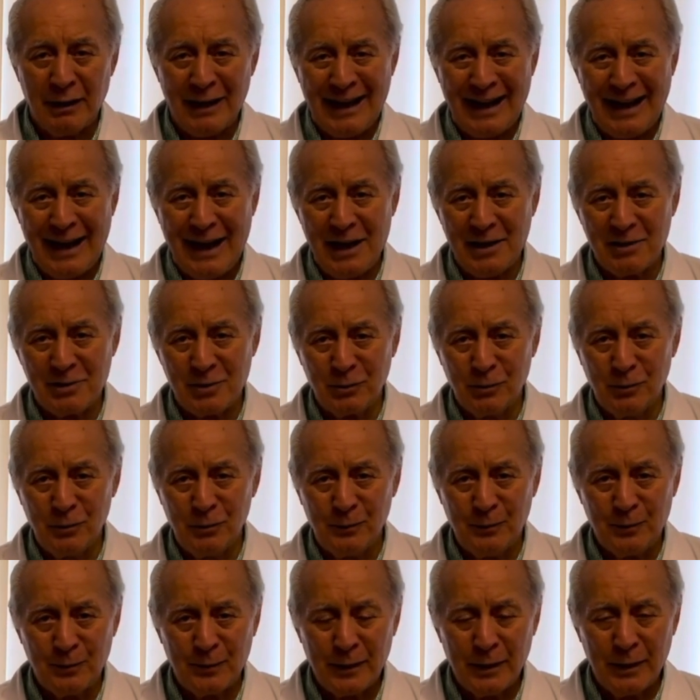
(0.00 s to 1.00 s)
hazel,
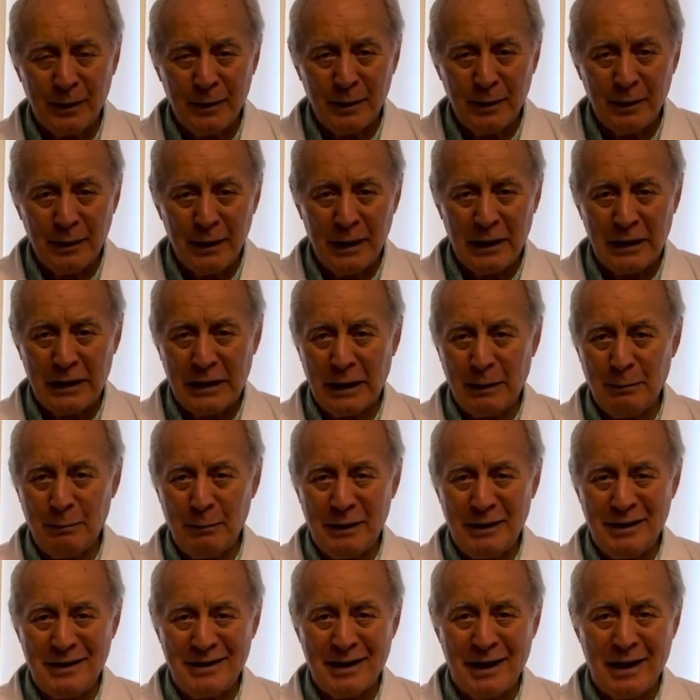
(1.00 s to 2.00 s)
it can be
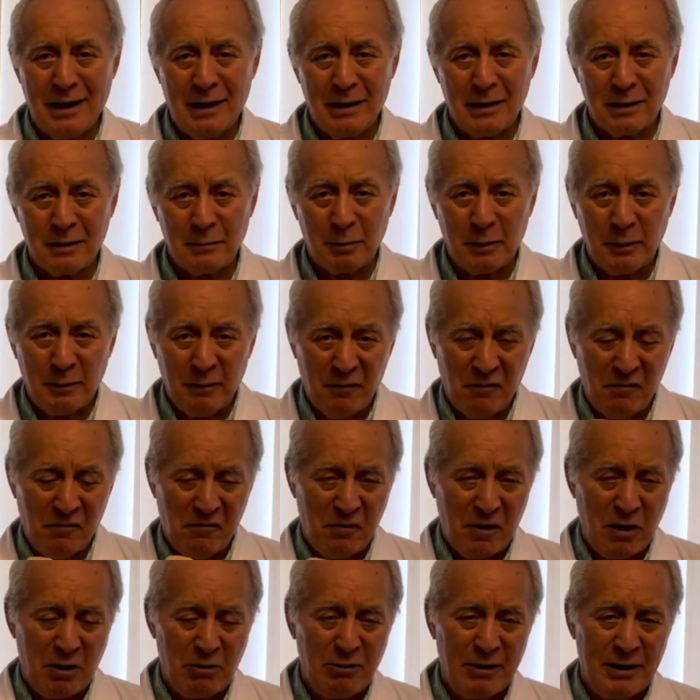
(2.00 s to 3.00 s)
dark, it can be
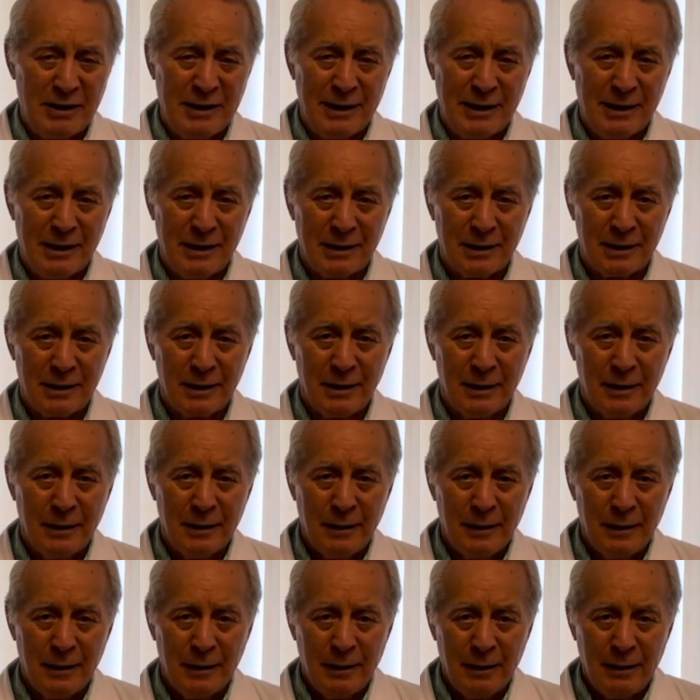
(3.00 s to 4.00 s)
very dark,
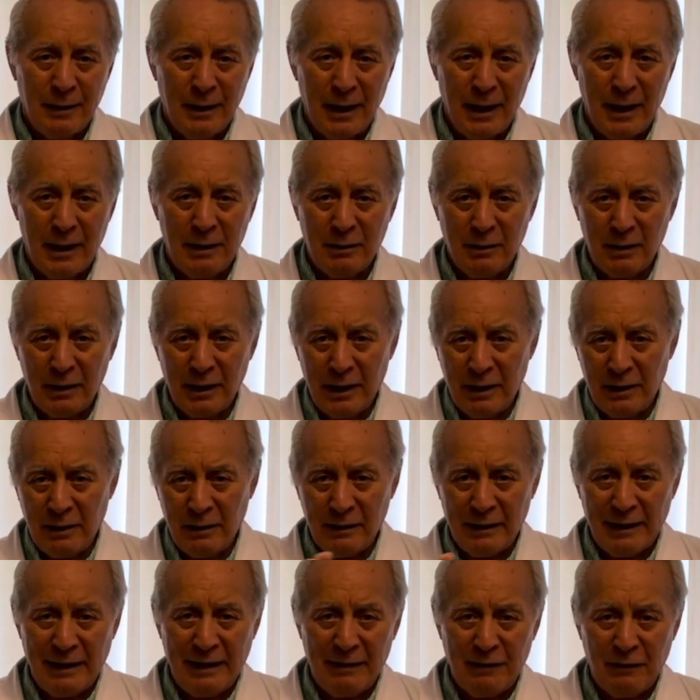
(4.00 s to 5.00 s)
and
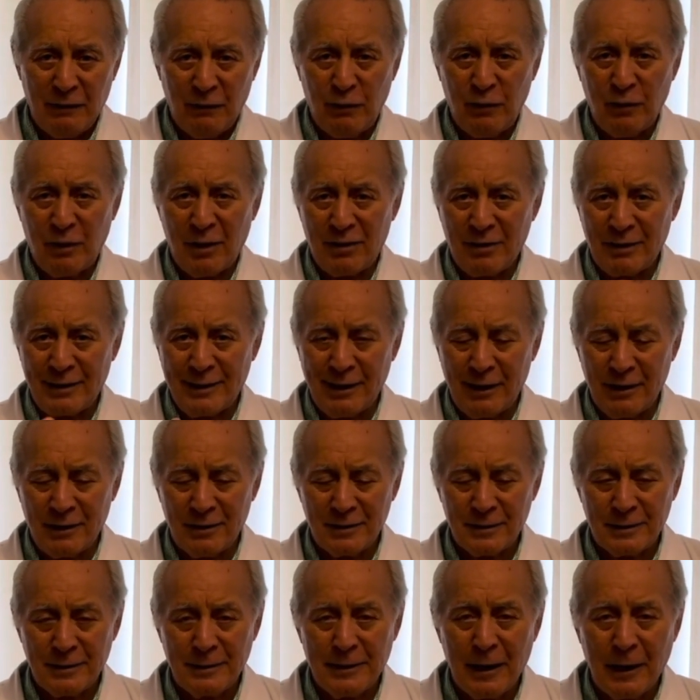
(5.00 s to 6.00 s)
a few other
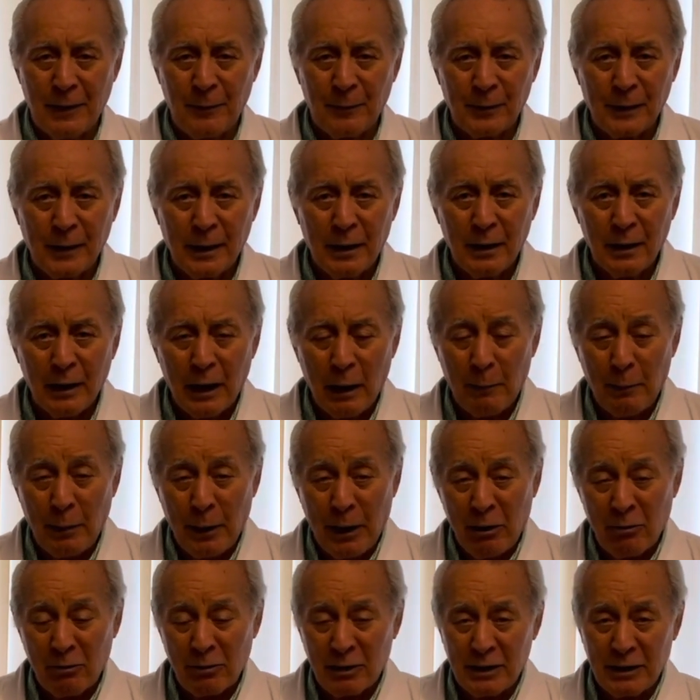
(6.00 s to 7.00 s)
colors. Now,
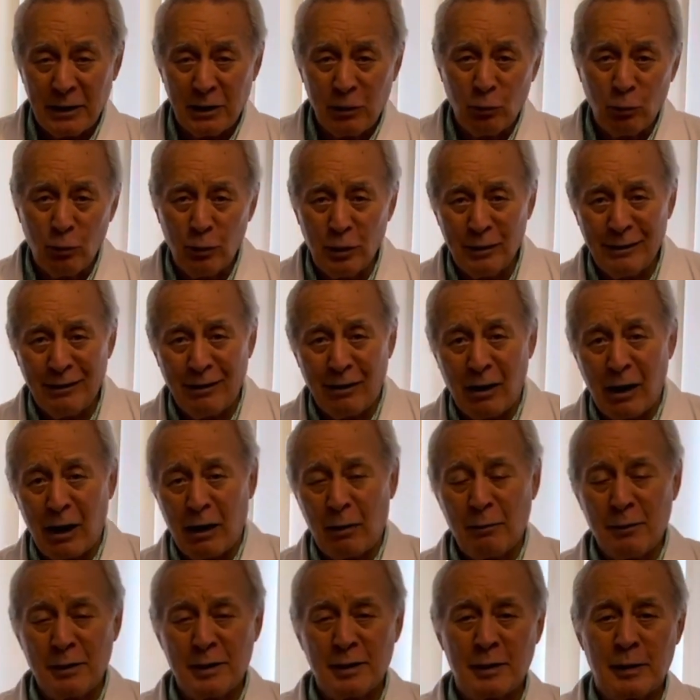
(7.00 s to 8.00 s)
apparently the word
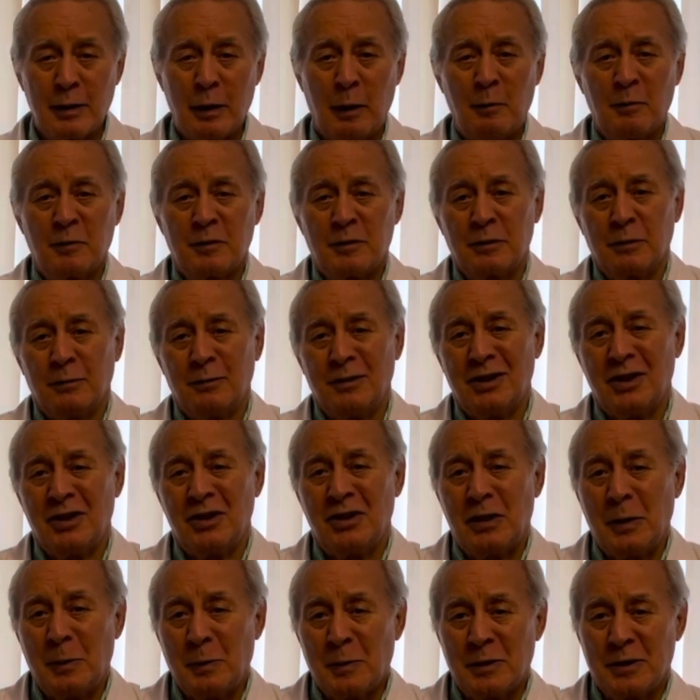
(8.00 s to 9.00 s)
iris comes from the
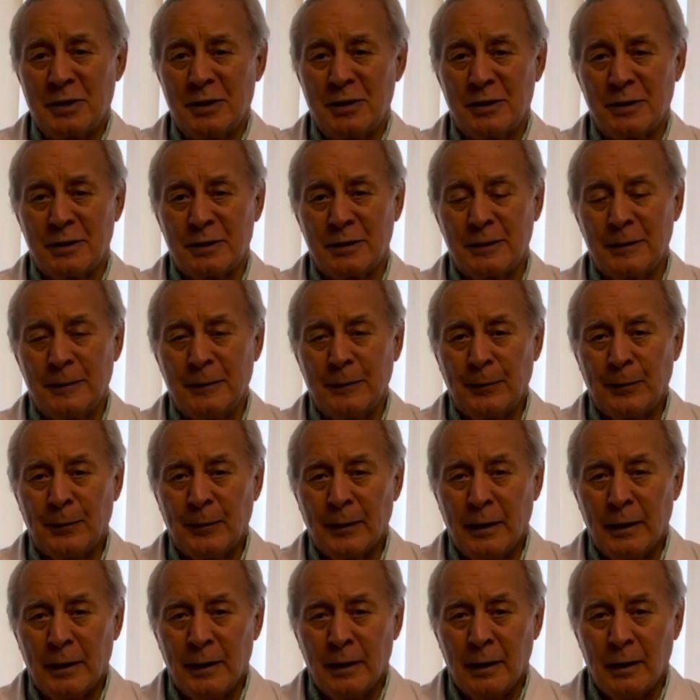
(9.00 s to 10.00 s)
Egyptians
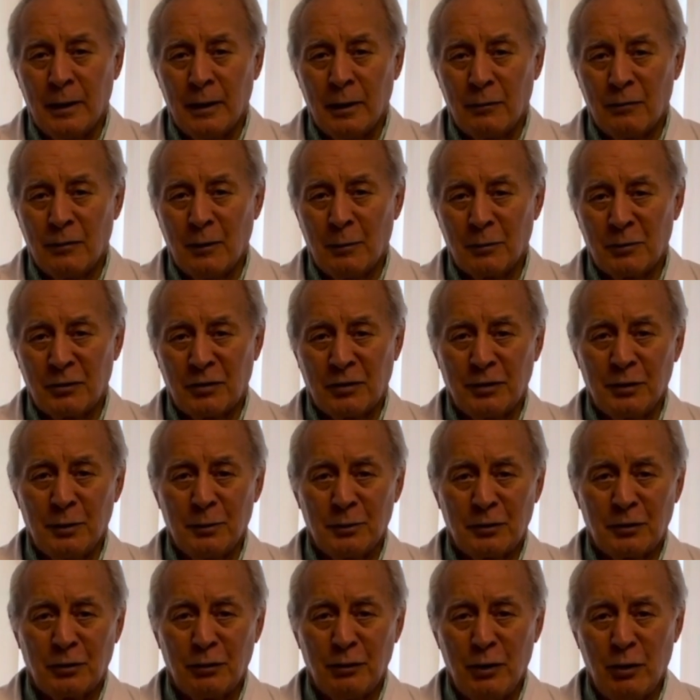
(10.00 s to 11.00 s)
from some
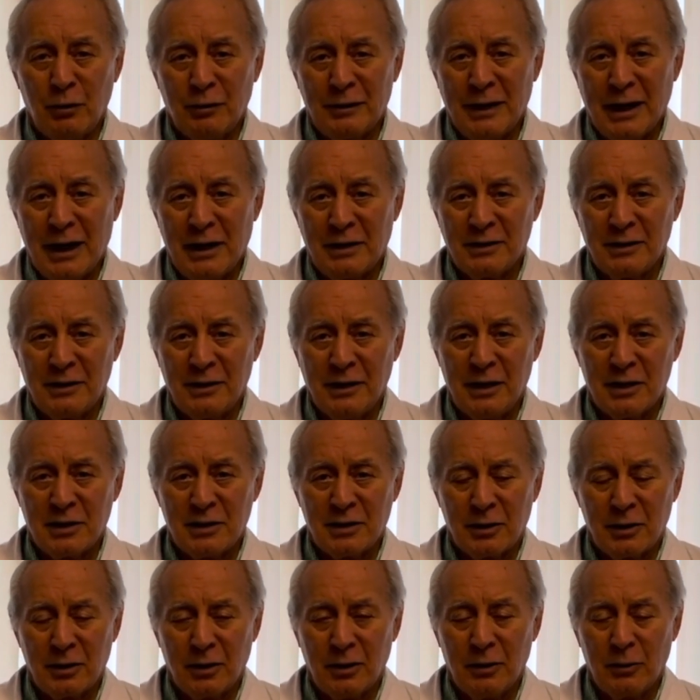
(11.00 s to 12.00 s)
3,000 or 4,000 years
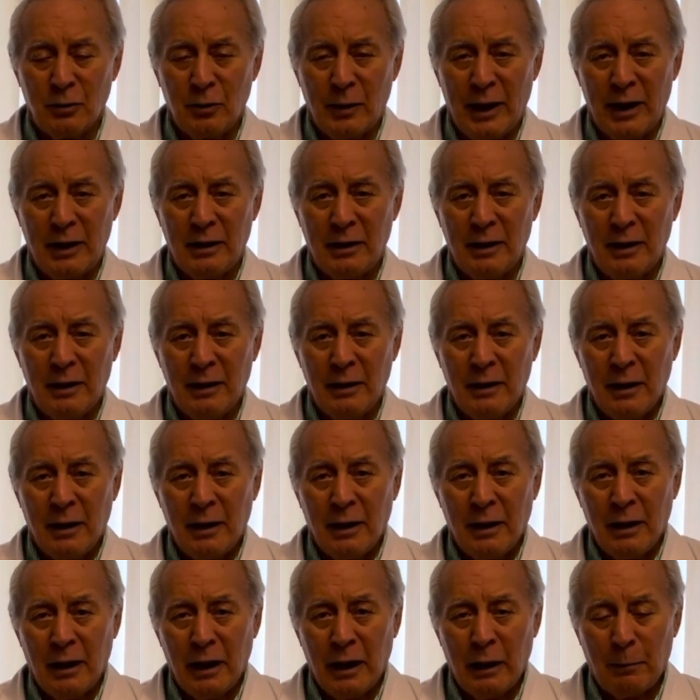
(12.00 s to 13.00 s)
ago, and
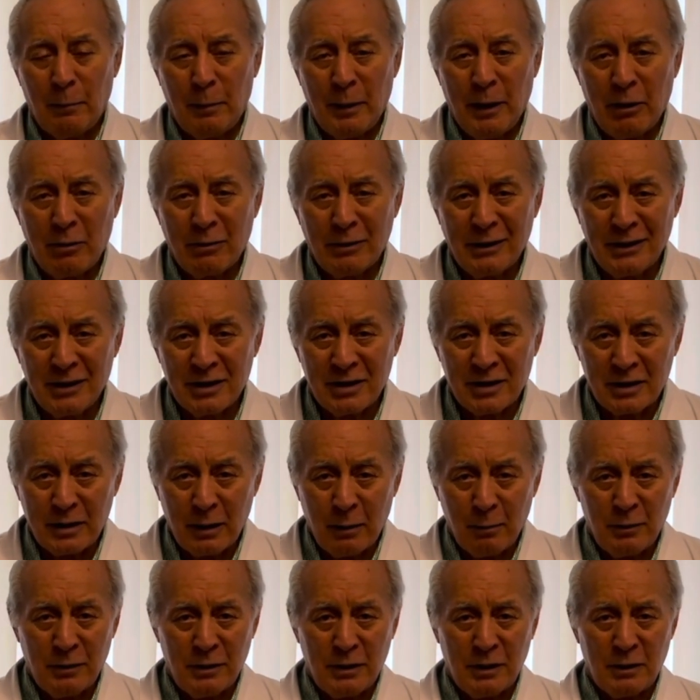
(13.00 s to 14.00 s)
apparently
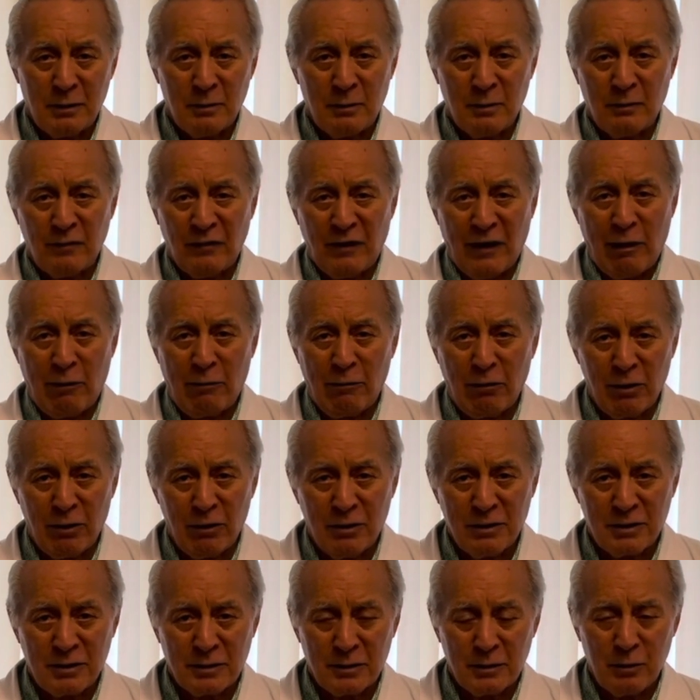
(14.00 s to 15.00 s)
some of the
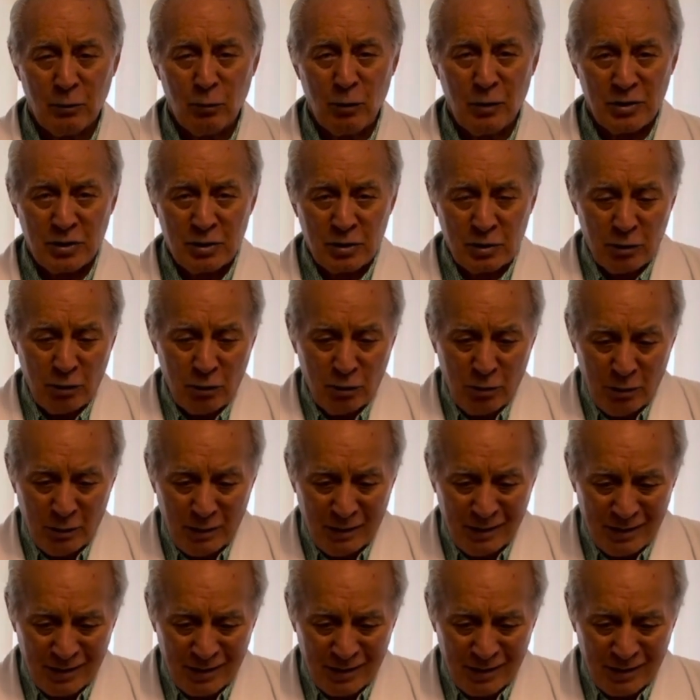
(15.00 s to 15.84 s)
pharaohs were so